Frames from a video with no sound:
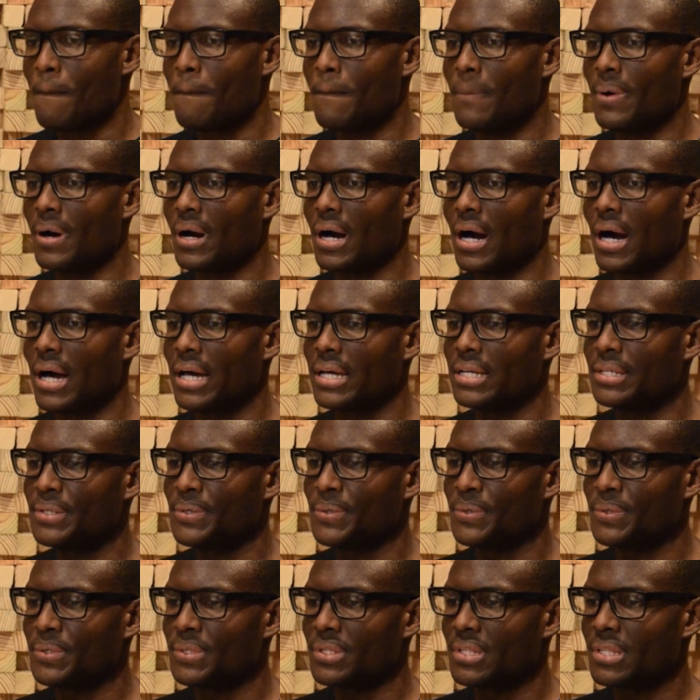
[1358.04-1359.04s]
But I
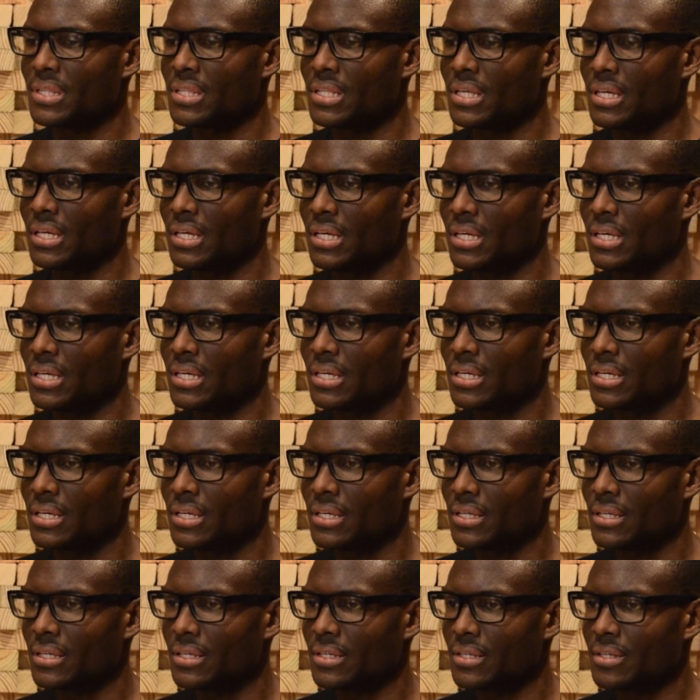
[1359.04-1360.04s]
don't think,
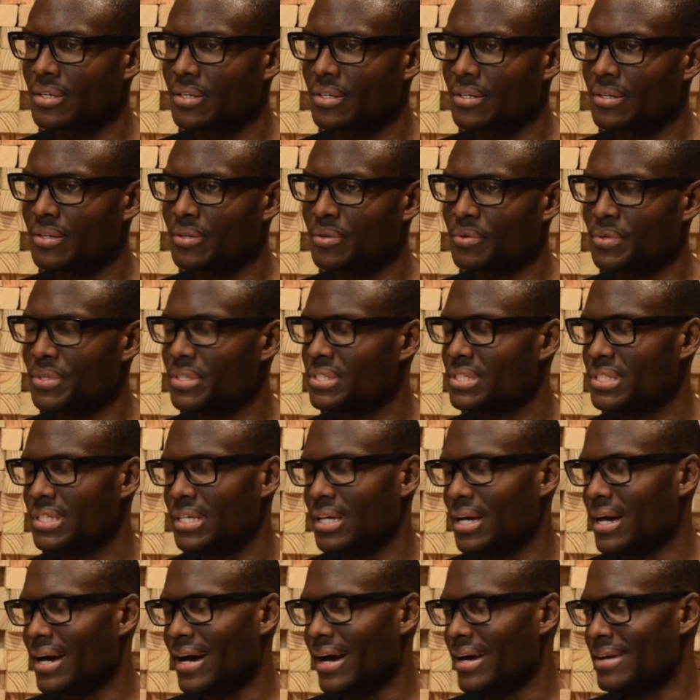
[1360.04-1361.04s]
you
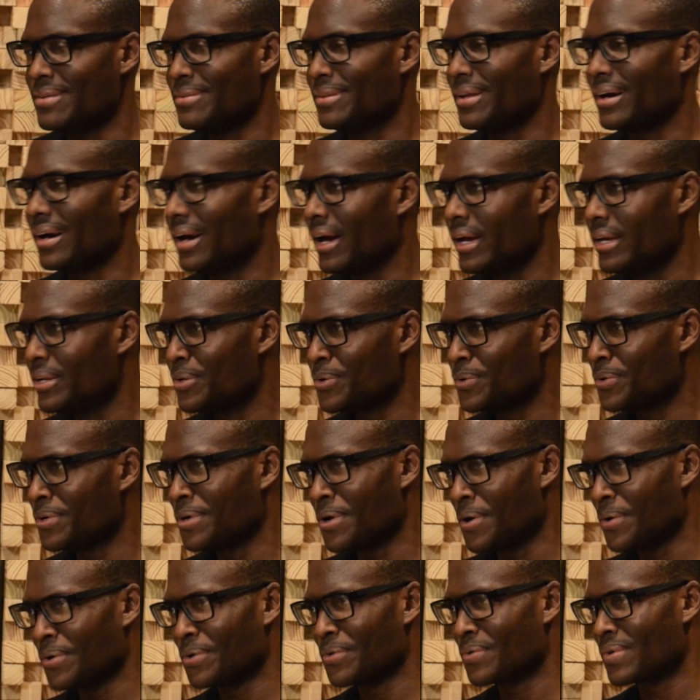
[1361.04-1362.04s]
see, I don't
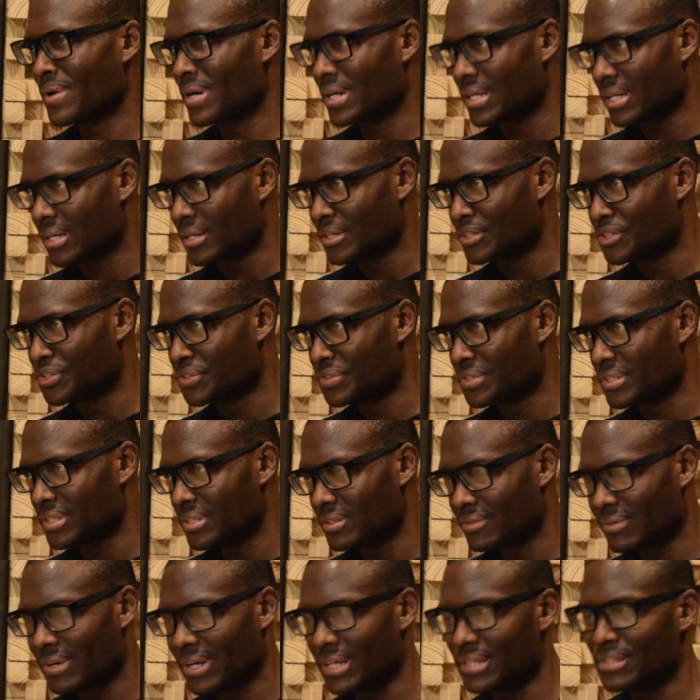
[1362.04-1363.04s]
know how to run a
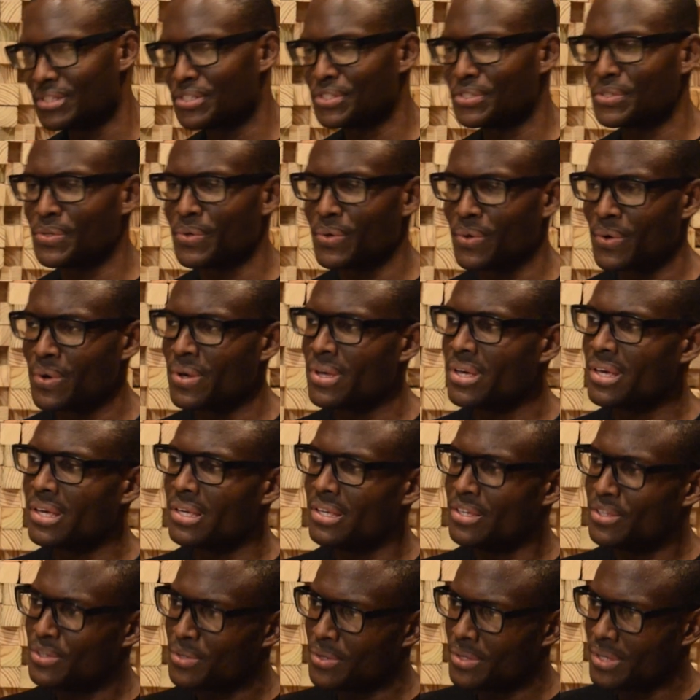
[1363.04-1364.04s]
country, right? So,
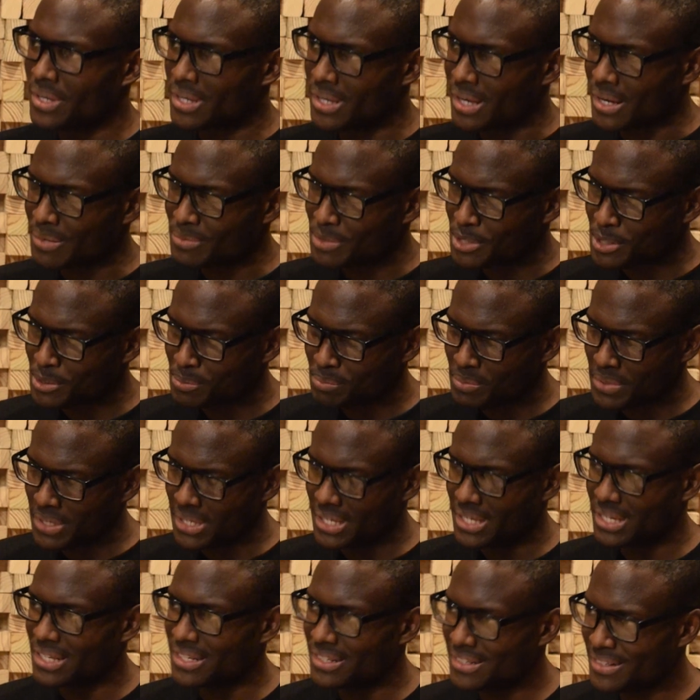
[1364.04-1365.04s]
you know, I'm
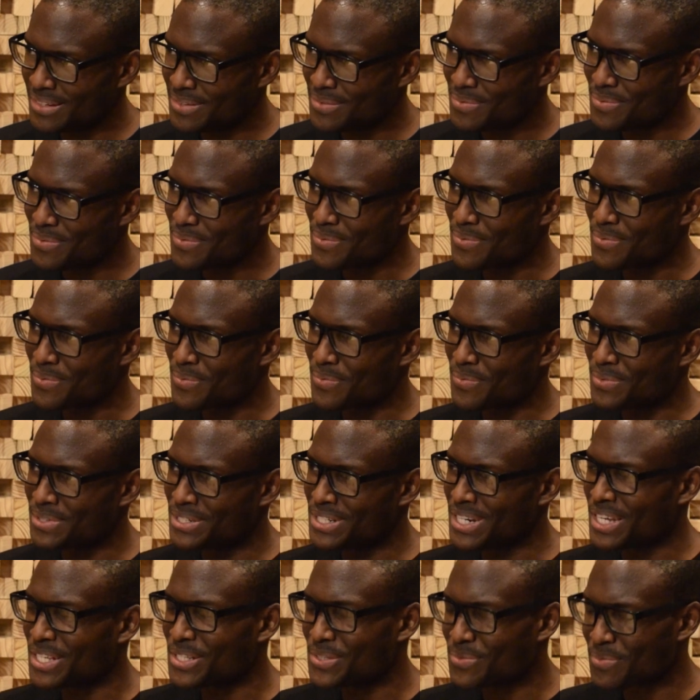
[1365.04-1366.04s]
speaking
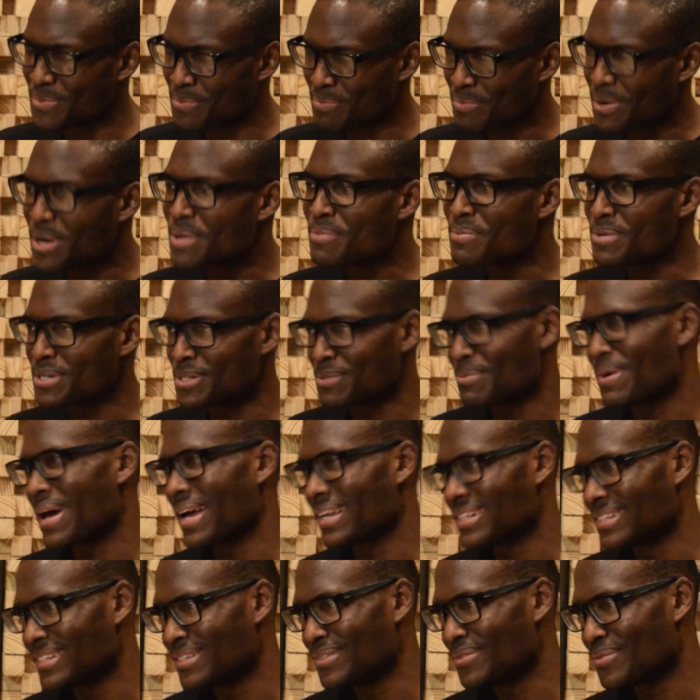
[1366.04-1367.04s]
just from my
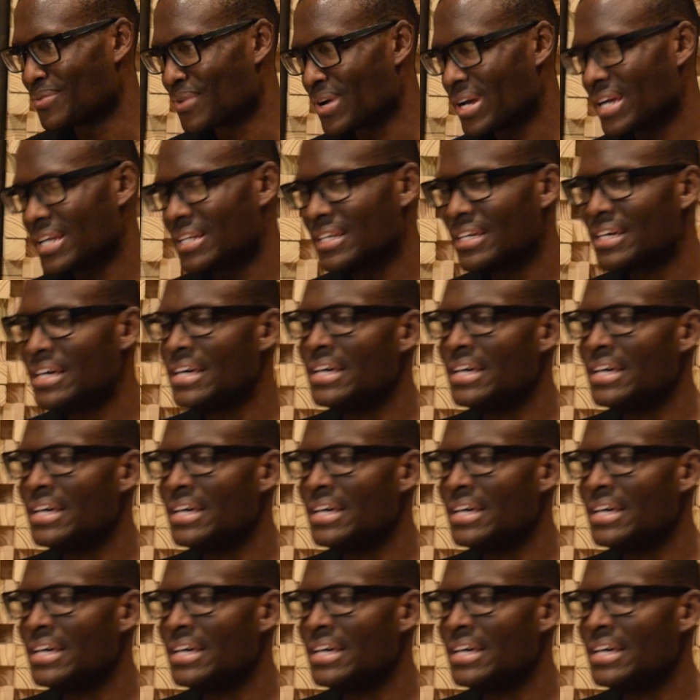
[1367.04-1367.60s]
perspective, right?